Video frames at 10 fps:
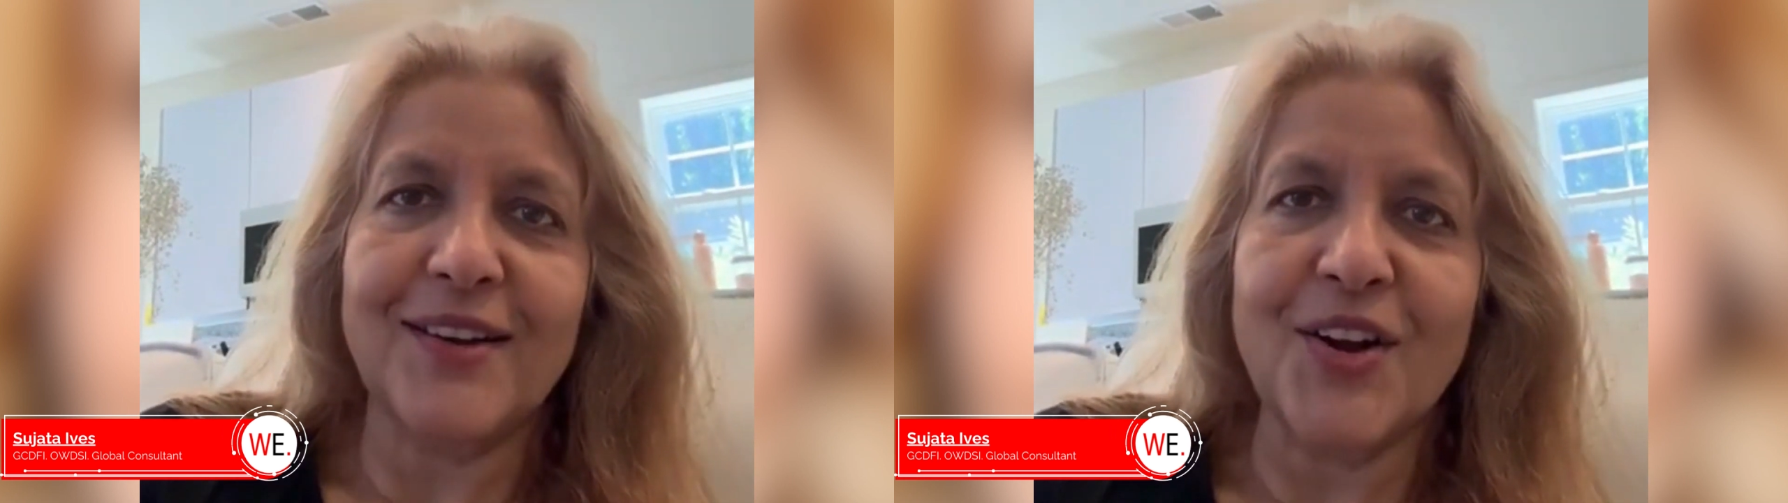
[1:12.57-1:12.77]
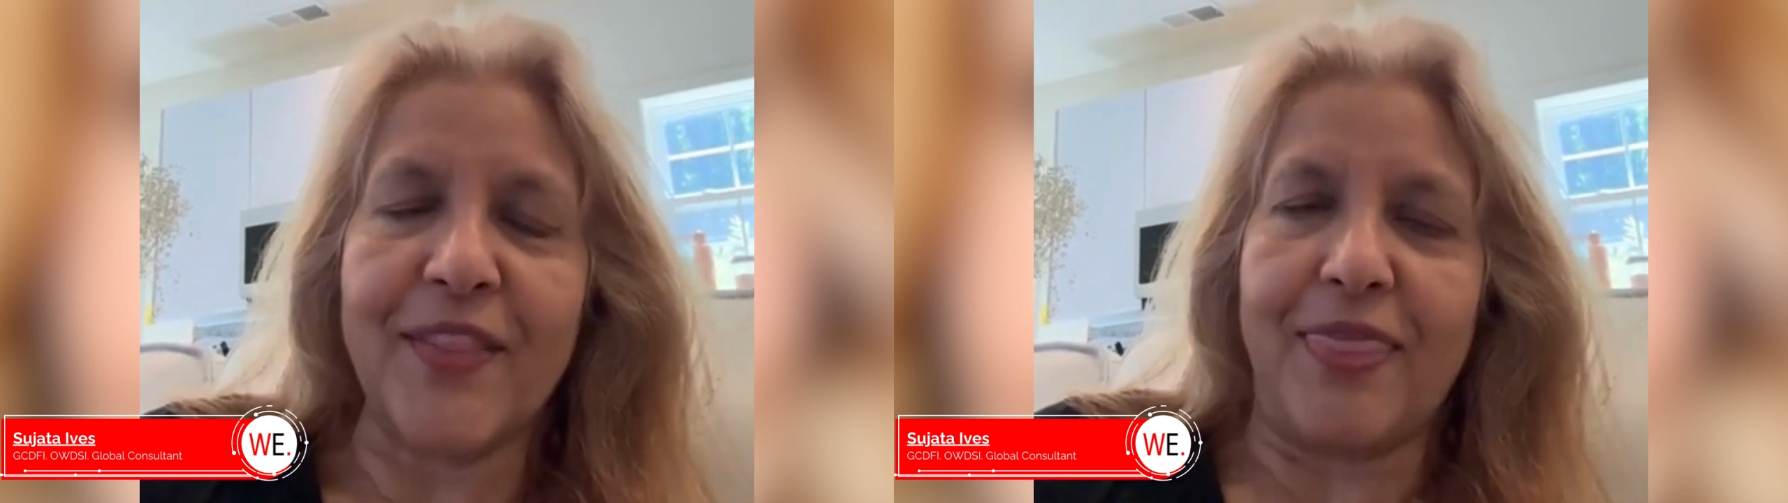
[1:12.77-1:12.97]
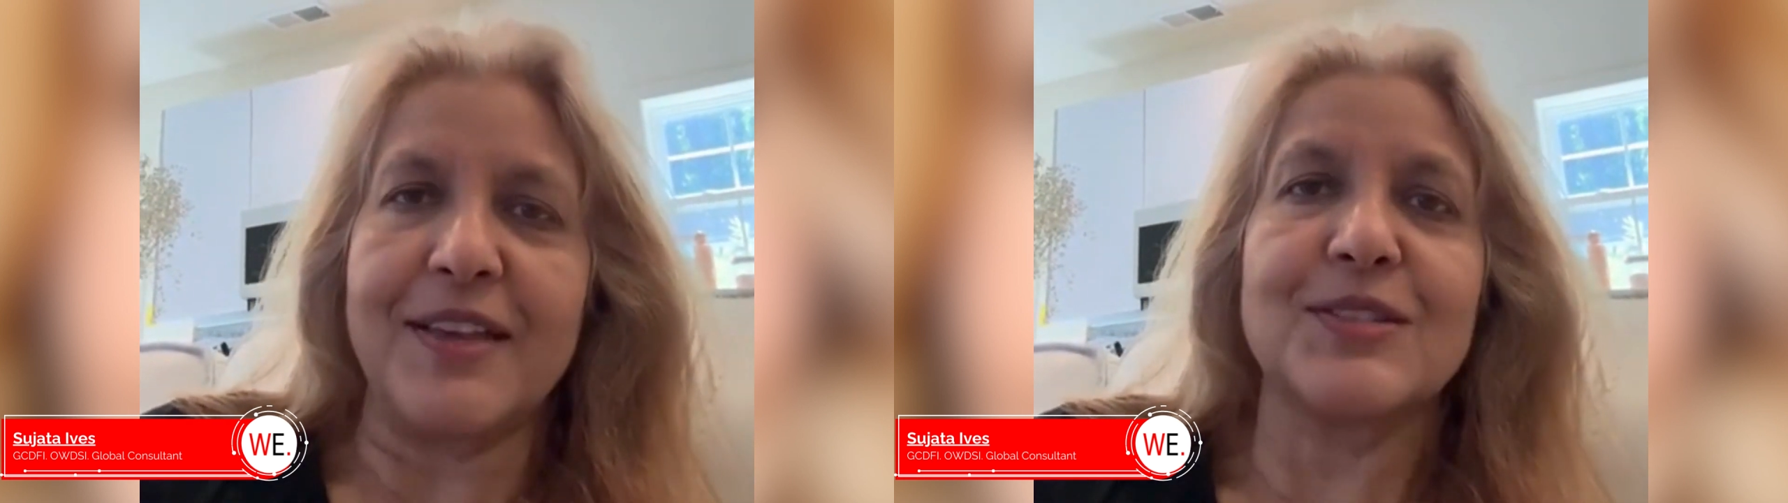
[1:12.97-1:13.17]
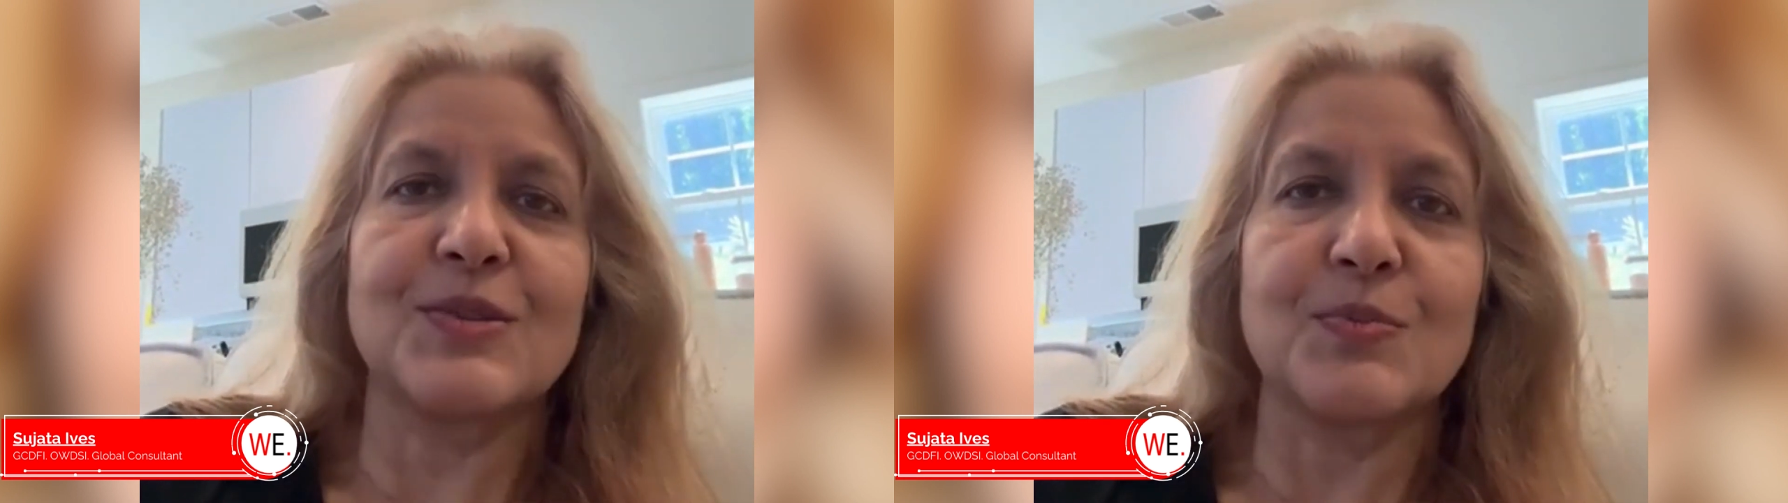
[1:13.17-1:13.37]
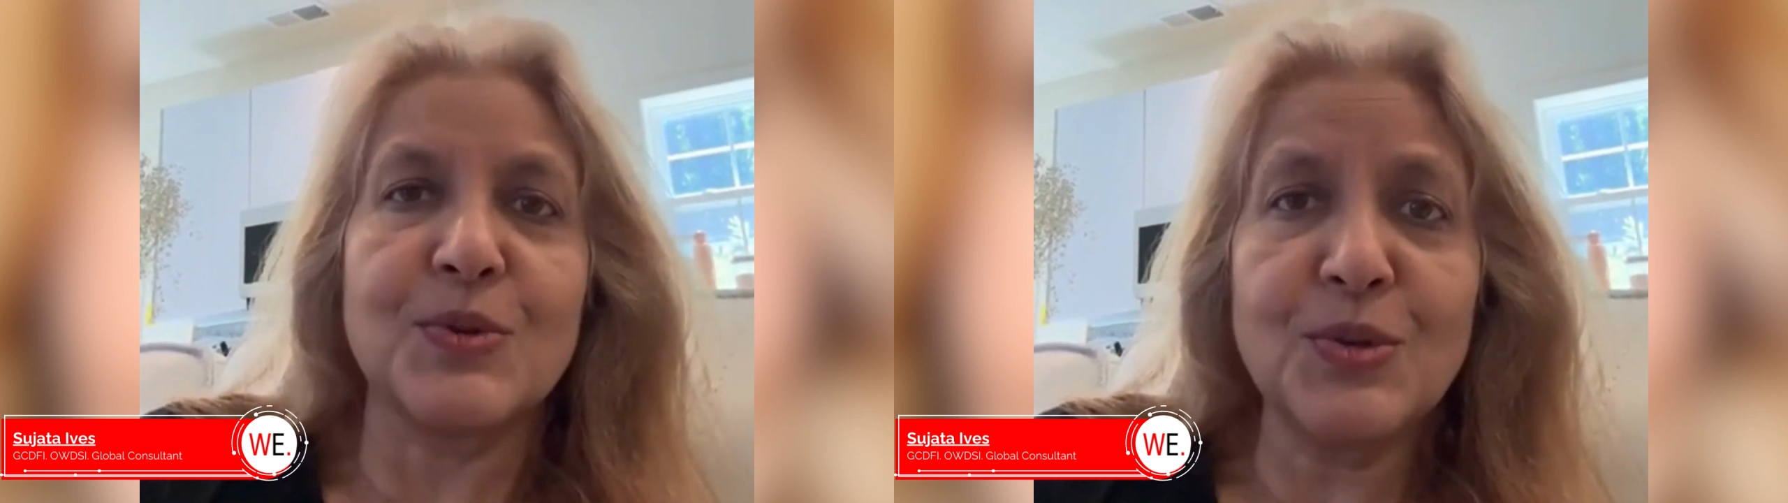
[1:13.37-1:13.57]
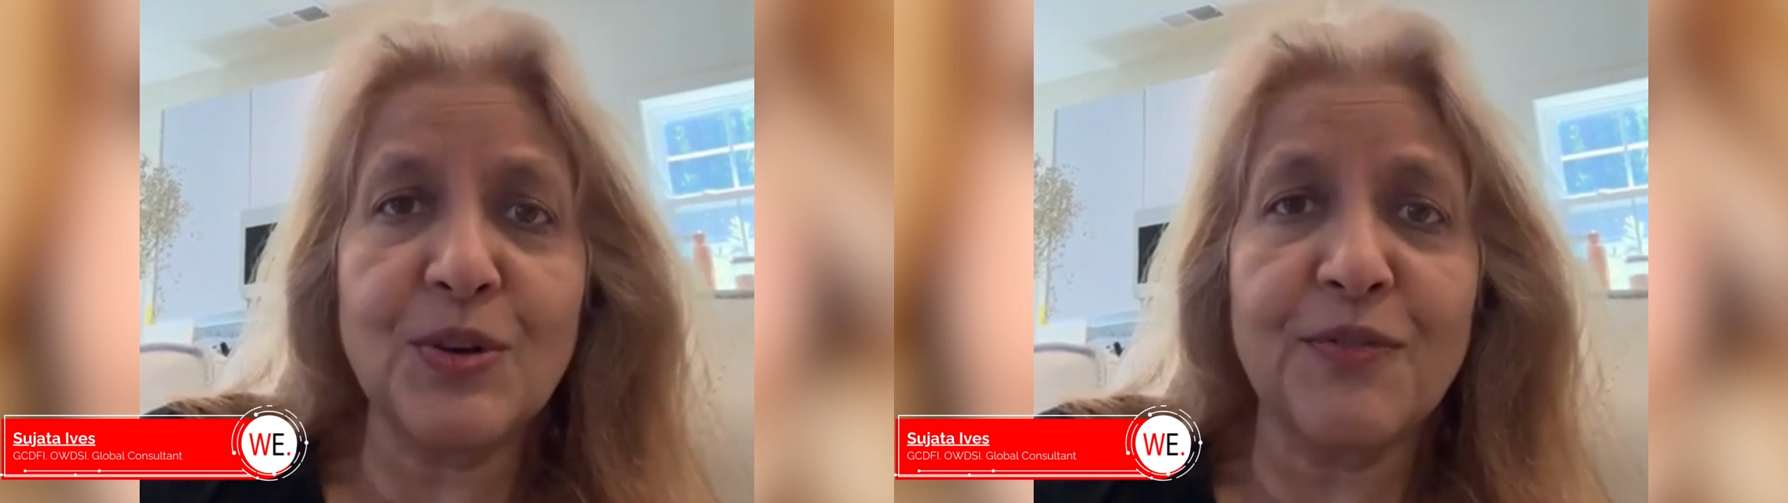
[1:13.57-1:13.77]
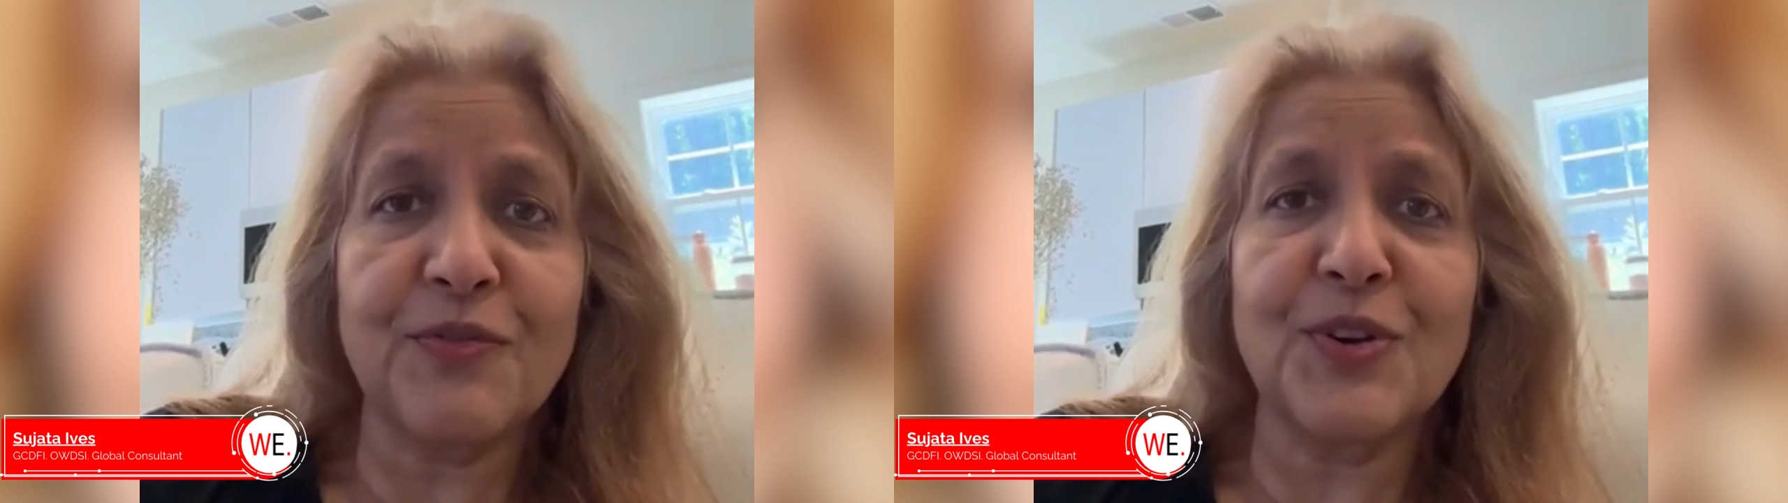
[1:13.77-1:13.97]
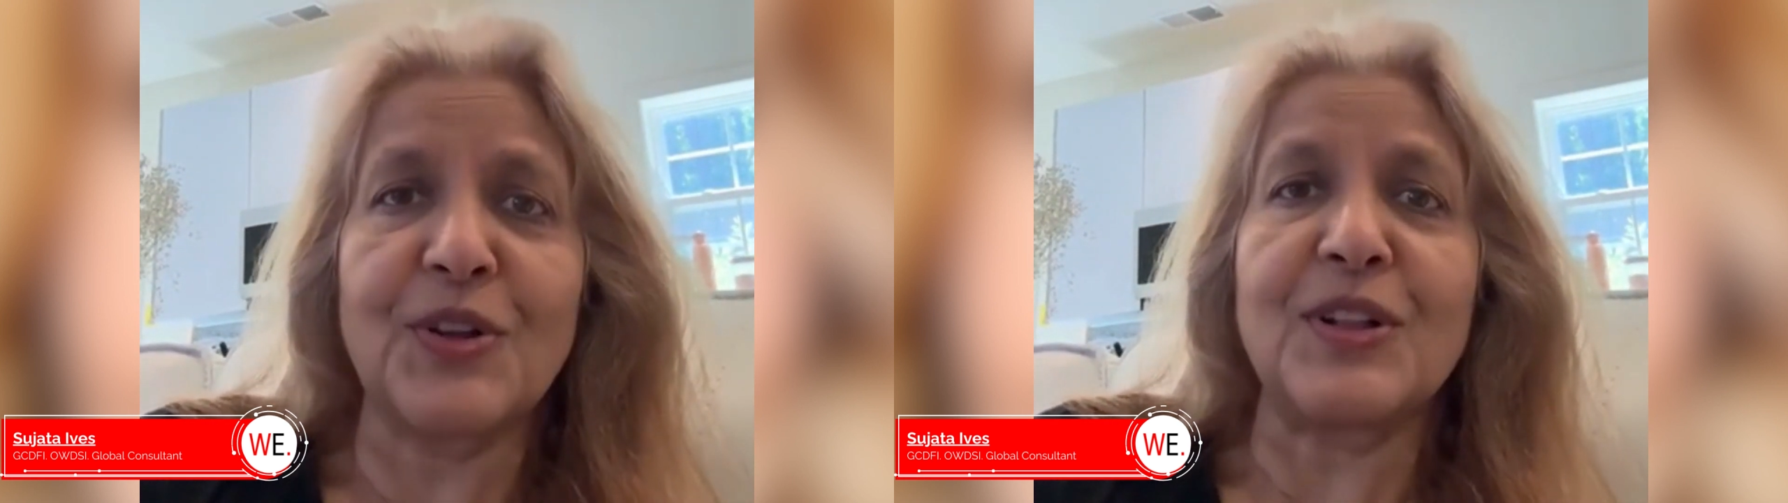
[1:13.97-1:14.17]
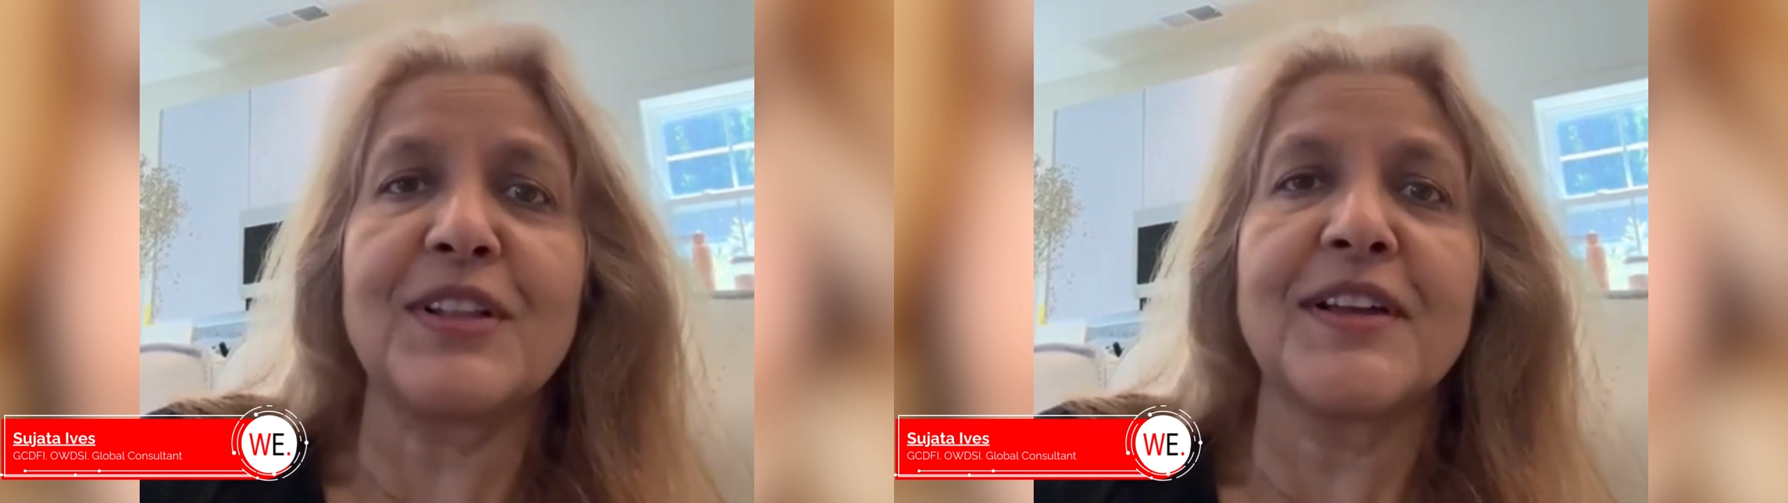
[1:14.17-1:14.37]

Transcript: on this beautiful